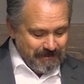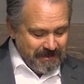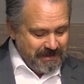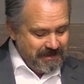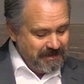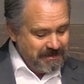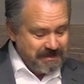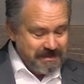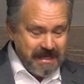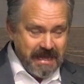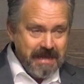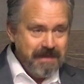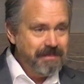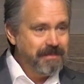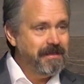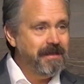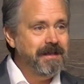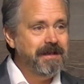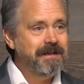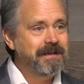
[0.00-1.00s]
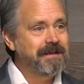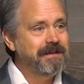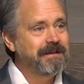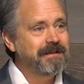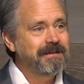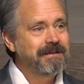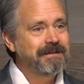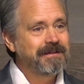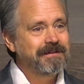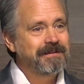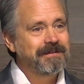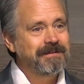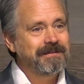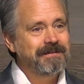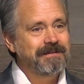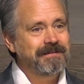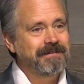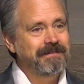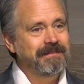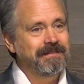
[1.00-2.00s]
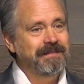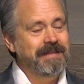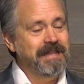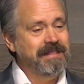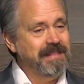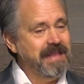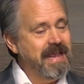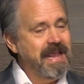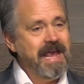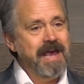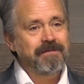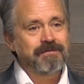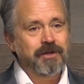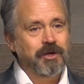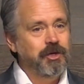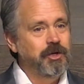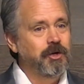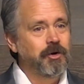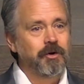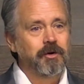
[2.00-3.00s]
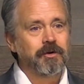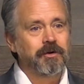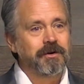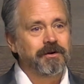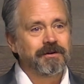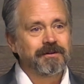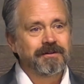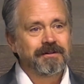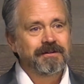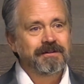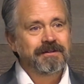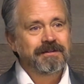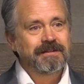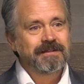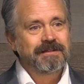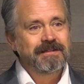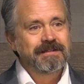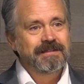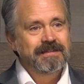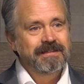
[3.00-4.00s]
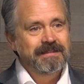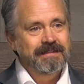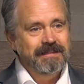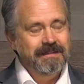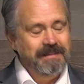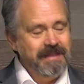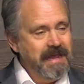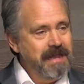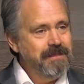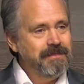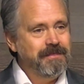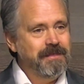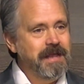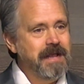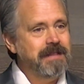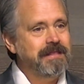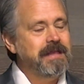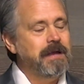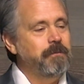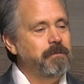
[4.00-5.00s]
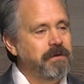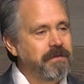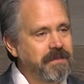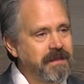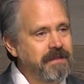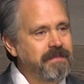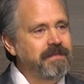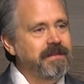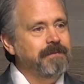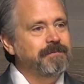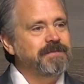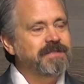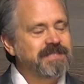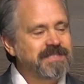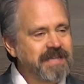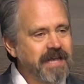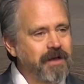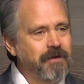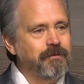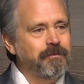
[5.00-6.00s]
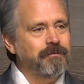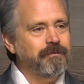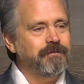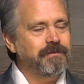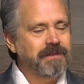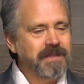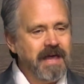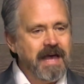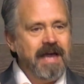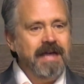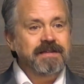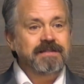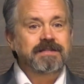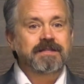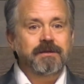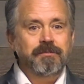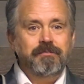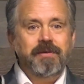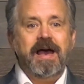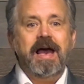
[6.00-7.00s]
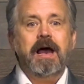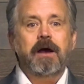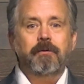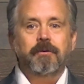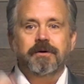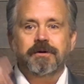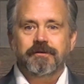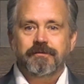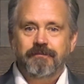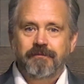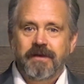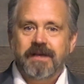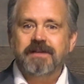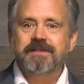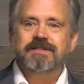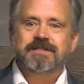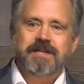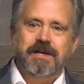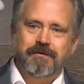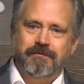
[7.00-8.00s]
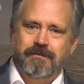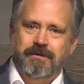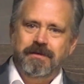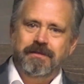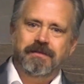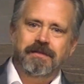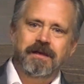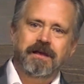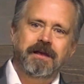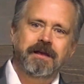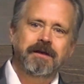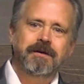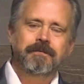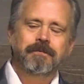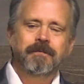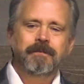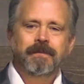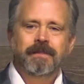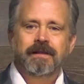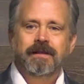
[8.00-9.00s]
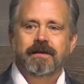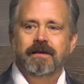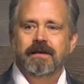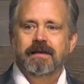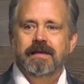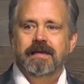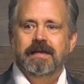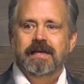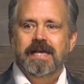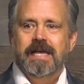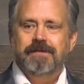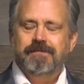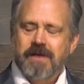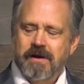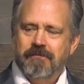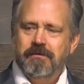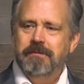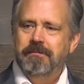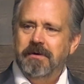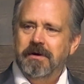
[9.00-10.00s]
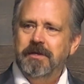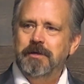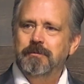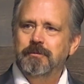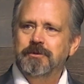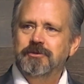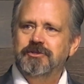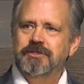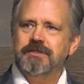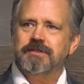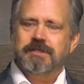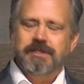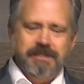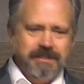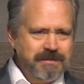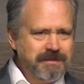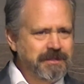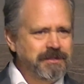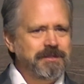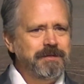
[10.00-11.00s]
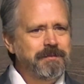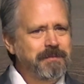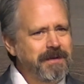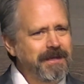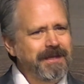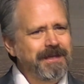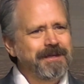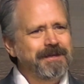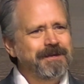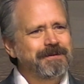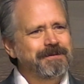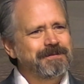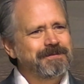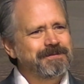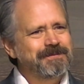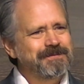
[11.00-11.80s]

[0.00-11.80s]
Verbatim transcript: because they think that they have the cure, they think that within themselves lies the power to fix everything if everybody would just listen to me.